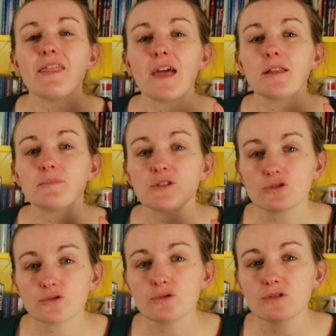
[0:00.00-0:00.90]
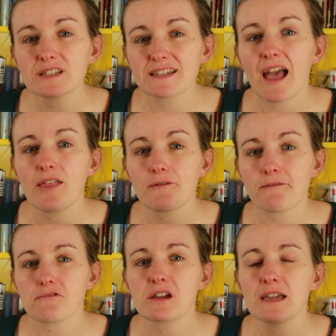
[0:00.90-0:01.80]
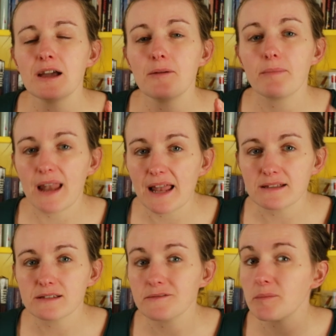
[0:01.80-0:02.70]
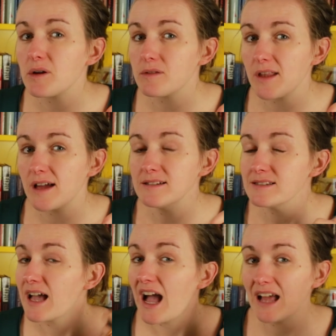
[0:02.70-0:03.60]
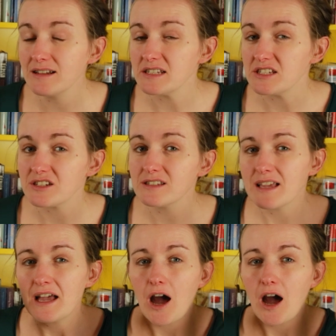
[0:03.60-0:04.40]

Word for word: then be sure to get the free planners for both learners and teachers.